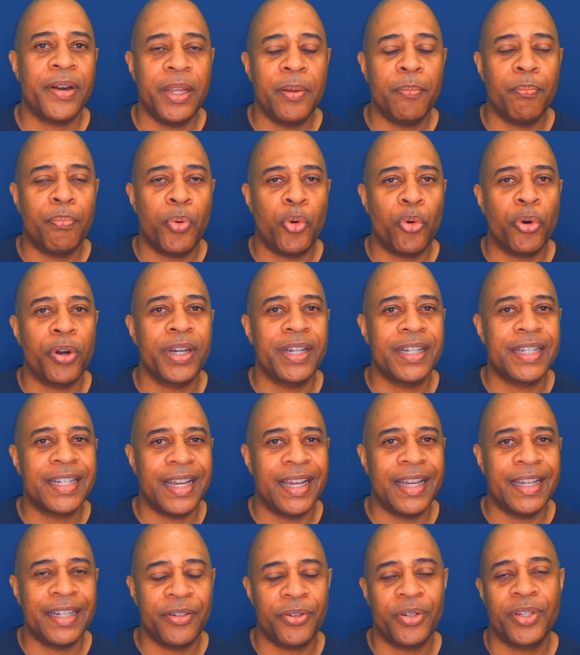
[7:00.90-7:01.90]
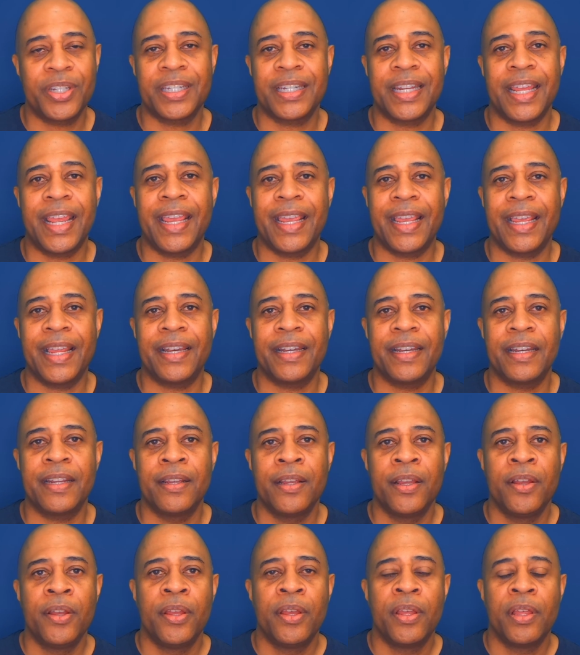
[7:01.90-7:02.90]
important to understand
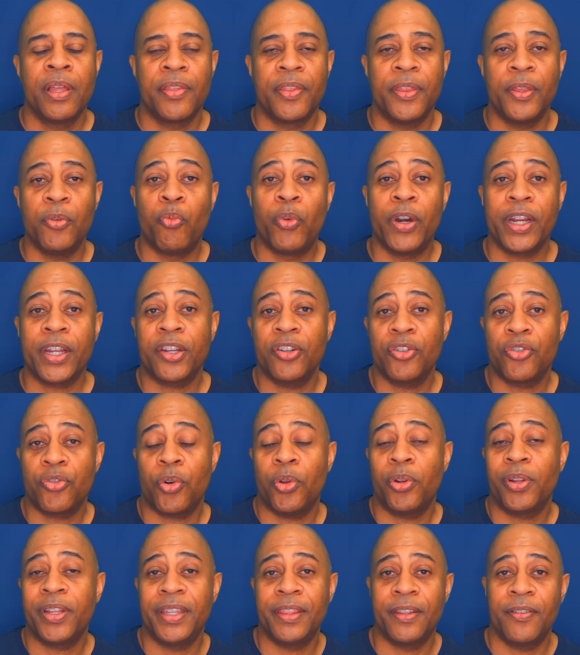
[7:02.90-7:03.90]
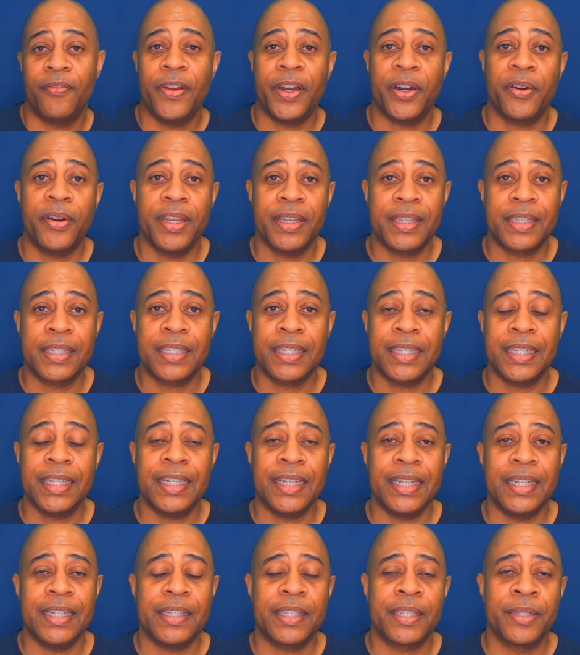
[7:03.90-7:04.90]
the rent control in the various
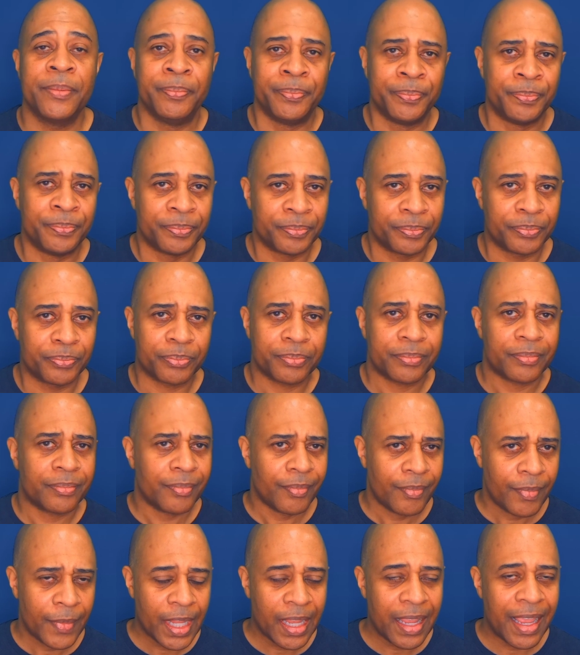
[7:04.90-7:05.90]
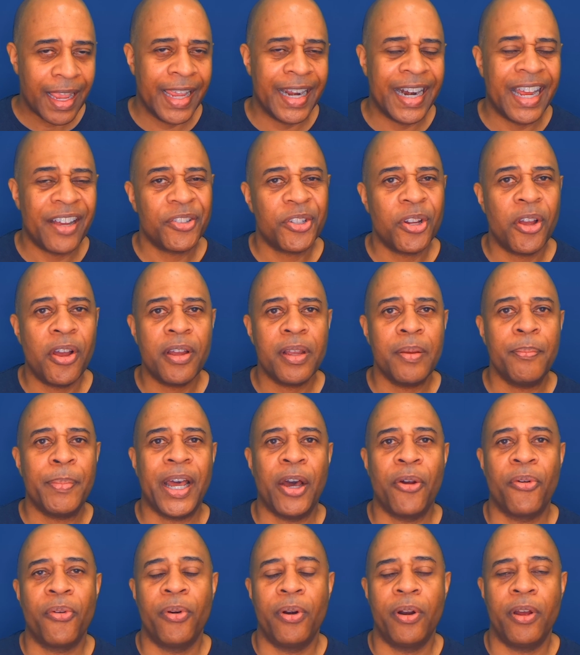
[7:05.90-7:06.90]
cities. And I'll talk
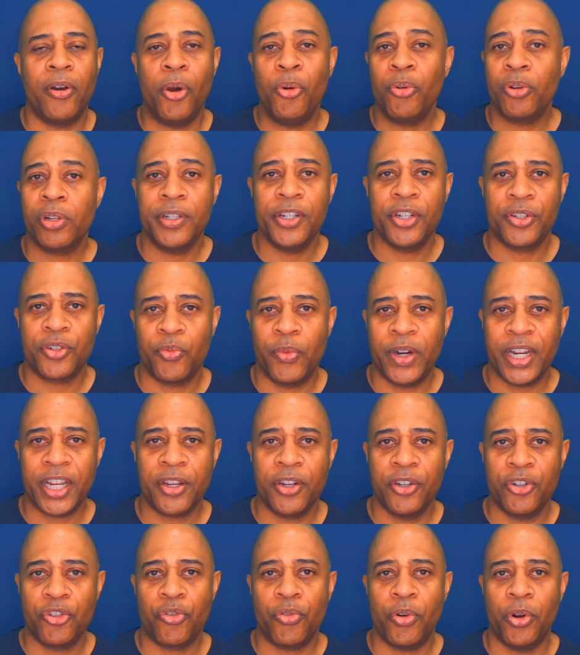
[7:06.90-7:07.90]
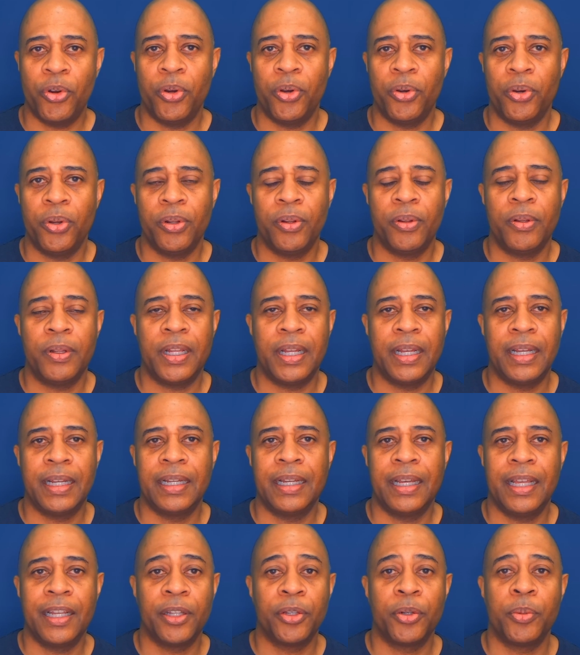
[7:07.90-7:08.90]
about Oakland's rent control
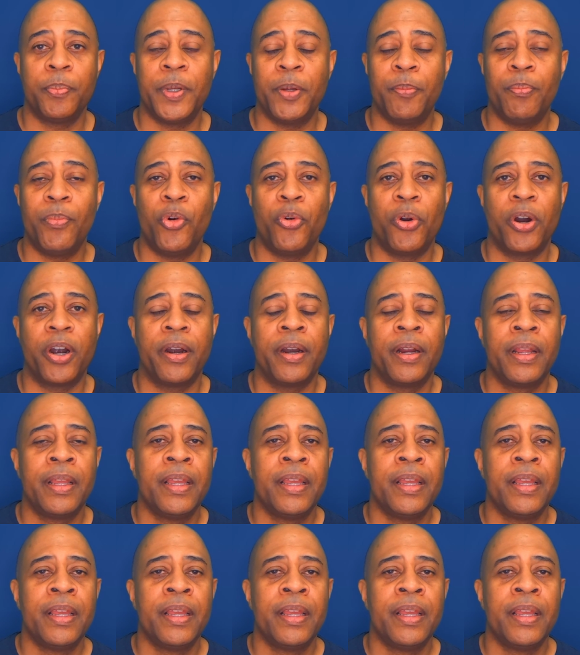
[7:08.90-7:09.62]
a little bit more.